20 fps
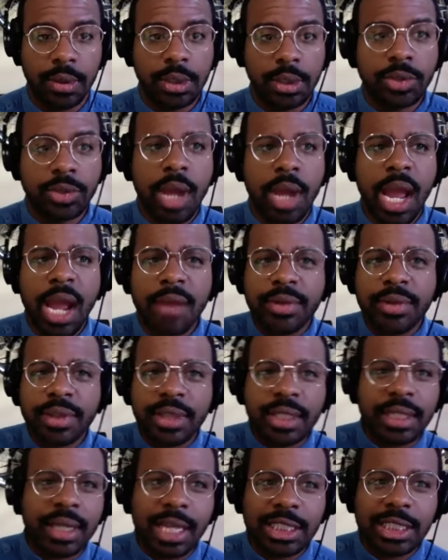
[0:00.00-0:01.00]
So
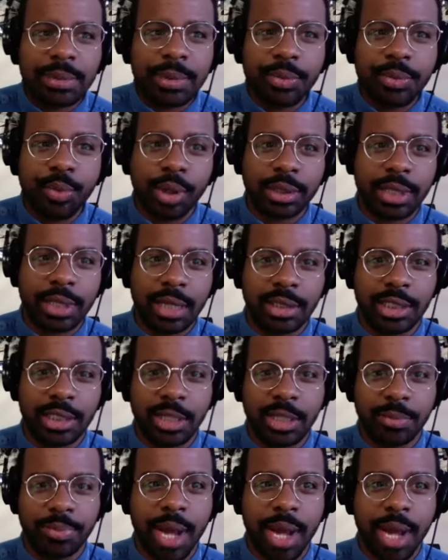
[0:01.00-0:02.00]
everything has to be worked out in
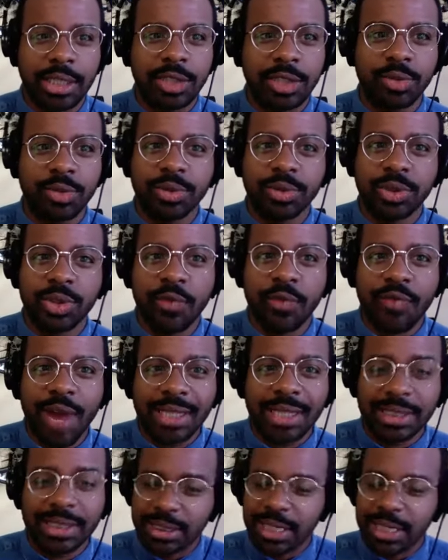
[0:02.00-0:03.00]
the practice room. So if
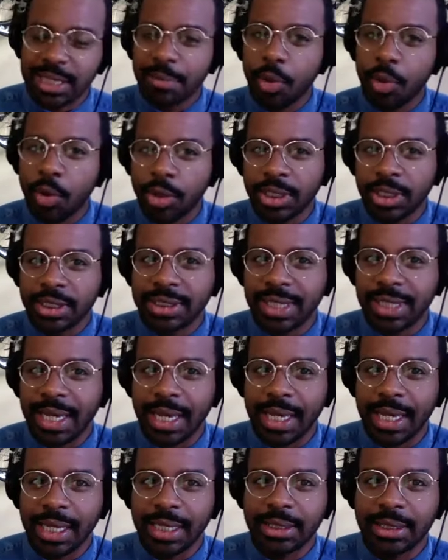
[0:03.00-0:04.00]
I step on a
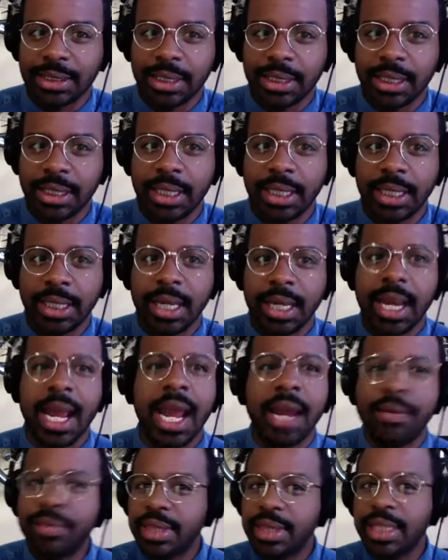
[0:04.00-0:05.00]
stage,
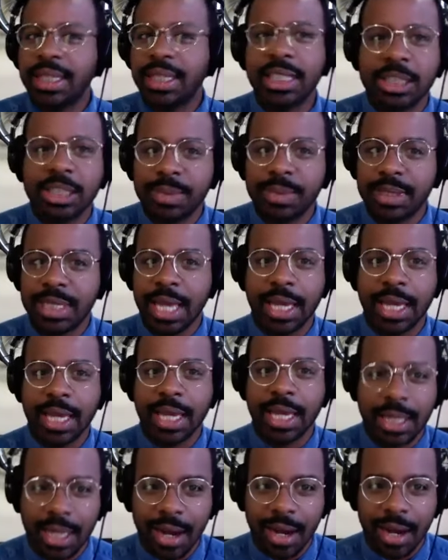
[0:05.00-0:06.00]
everything needs to be
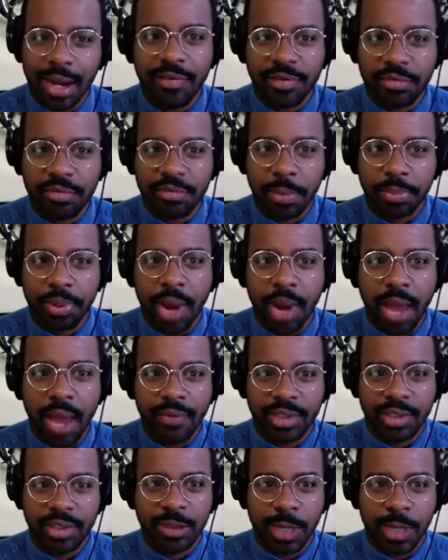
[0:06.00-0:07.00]
taken care of in my
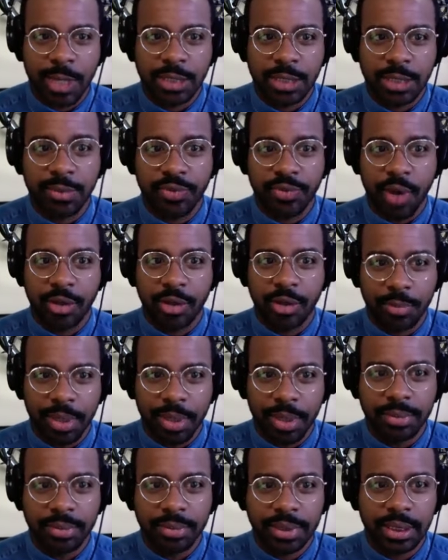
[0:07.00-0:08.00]
private space before I go
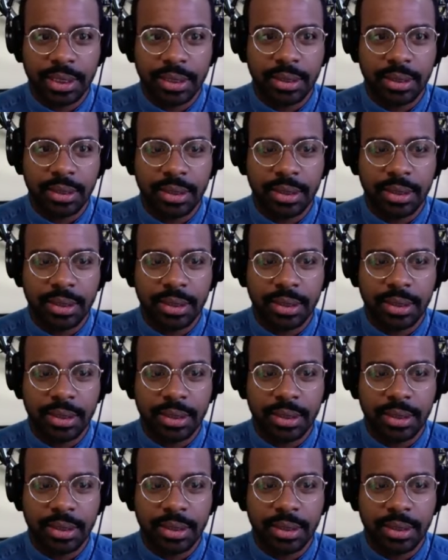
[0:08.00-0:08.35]
public.